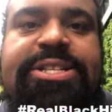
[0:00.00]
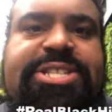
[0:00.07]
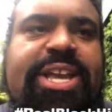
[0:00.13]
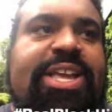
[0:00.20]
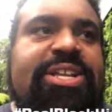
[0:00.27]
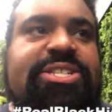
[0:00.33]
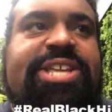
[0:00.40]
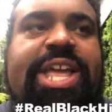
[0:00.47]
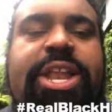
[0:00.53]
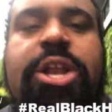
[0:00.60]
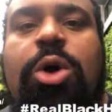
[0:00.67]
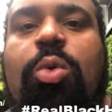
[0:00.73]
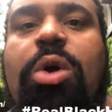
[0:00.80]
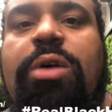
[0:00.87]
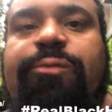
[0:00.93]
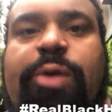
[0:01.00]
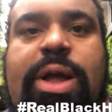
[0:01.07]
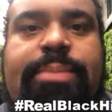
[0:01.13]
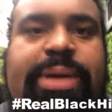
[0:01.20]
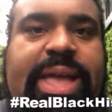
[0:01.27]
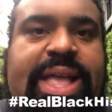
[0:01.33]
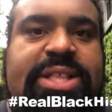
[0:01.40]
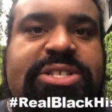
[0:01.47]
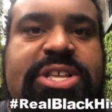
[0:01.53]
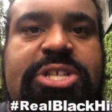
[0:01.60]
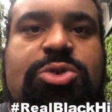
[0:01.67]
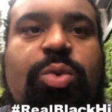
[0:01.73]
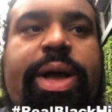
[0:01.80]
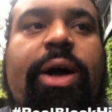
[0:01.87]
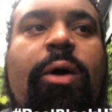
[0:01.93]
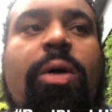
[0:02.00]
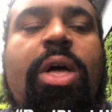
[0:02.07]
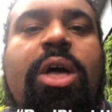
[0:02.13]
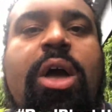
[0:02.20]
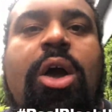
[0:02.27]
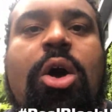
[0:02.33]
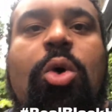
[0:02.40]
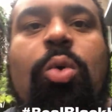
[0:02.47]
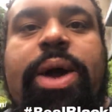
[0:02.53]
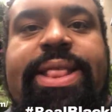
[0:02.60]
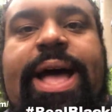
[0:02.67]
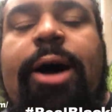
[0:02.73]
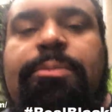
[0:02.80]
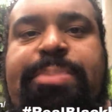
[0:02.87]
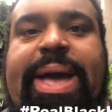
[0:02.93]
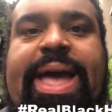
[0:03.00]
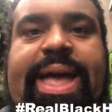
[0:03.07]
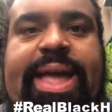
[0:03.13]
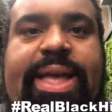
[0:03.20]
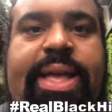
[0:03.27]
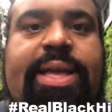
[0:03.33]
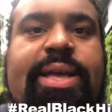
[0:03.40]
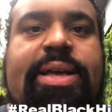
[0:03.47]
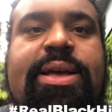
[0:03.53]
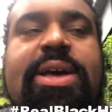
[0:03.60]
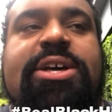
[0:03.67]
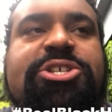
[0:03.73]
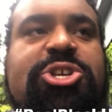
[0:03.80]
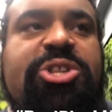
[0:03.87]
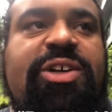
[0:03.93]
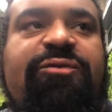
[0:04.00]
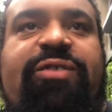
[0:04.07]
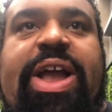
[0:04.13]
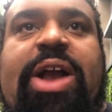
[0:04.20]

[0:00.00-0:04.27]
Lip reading: to continue to work for him against his will without pay. So the